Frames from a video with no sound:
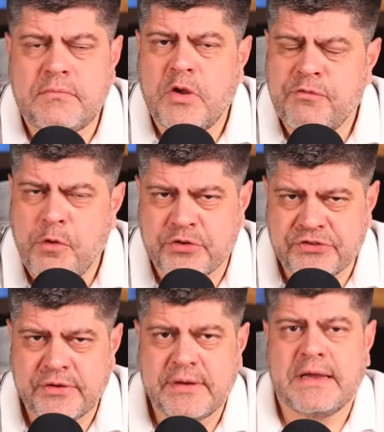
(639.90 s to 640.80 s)

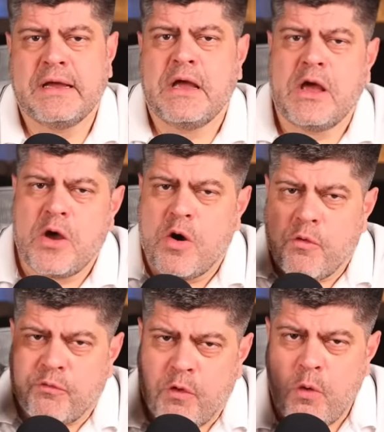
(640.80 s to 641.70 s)
Folks,
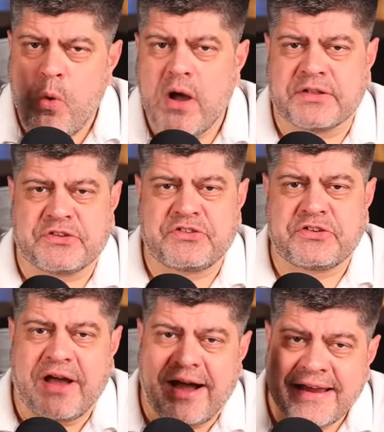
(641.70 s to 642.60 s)
for once,
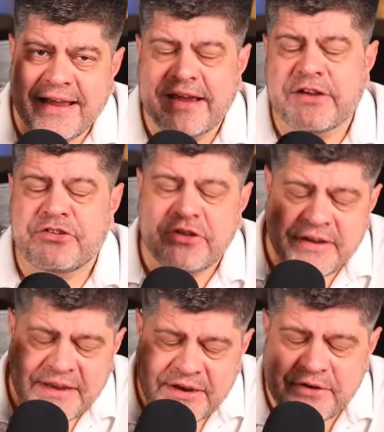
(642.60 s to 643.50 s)
I
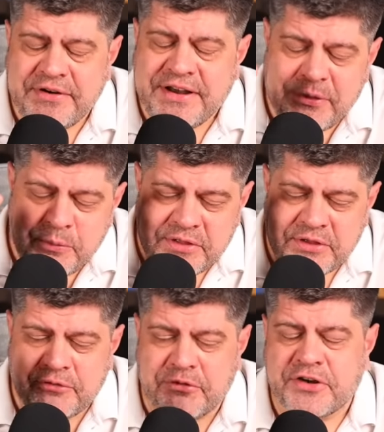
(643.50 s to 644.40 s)
actually agree with
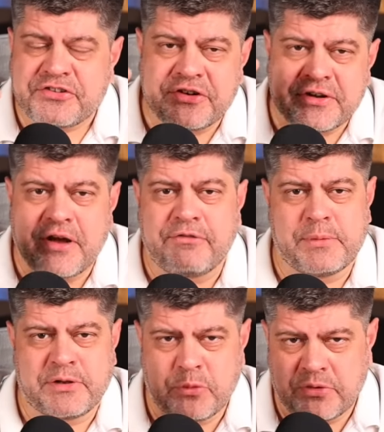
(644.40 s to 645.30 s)
the Russian
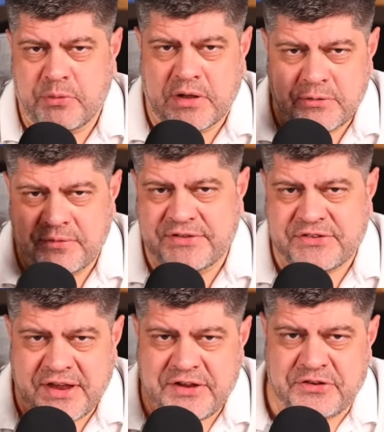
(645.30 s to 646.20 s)
government, with one of its
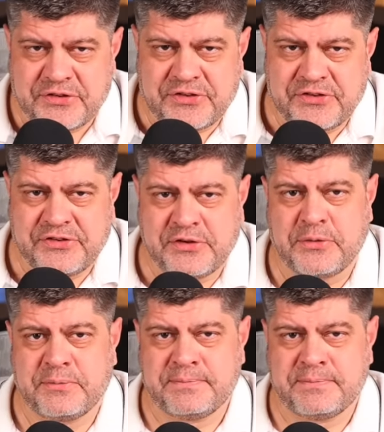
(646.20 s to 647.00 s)
agencies, you know.